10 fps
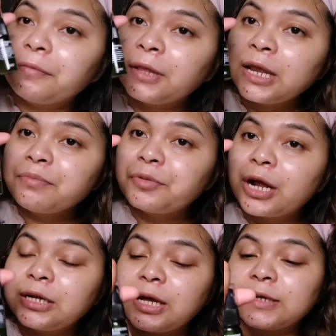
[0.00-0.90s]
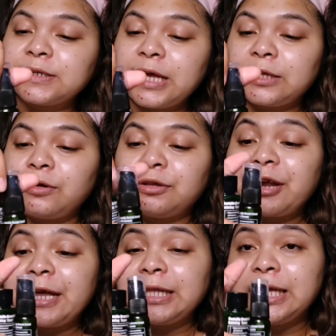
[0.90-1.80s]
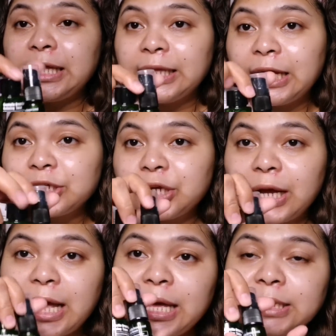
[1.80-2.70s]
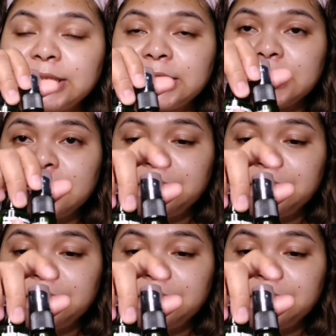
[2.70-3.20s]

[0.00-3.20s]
three products, ito, trial kit lang siya guys.